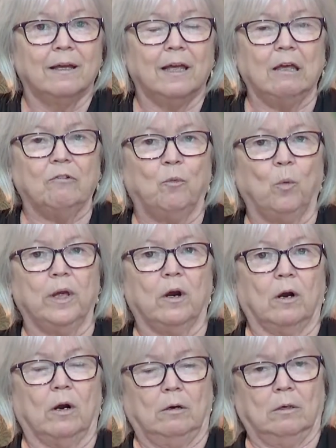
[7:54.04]
if we
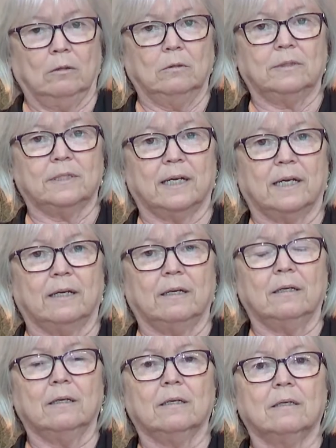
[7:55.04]
are
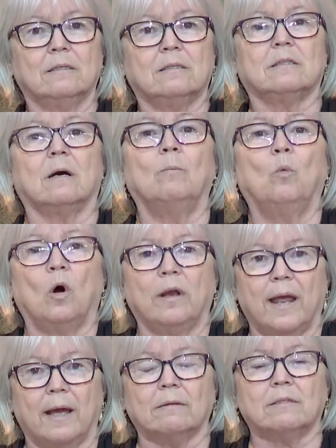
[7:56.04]
holding
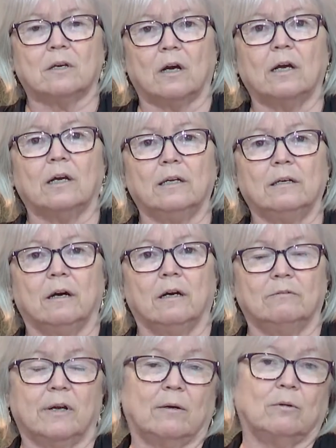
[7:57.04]
someone outside
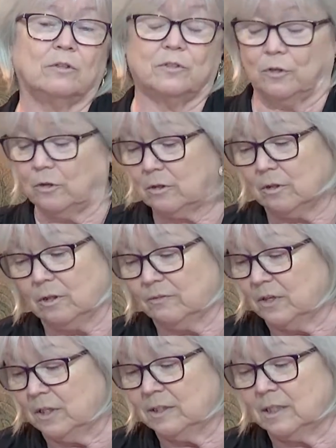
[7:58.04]
of our circle
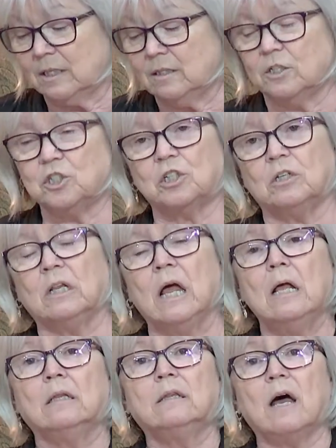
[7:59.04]
of unconditional
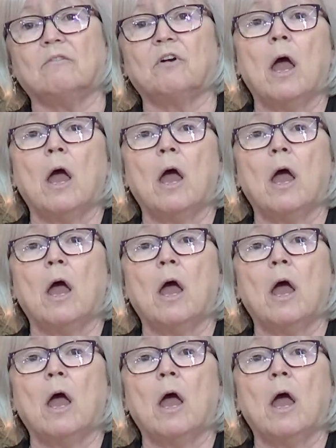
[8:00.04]
love.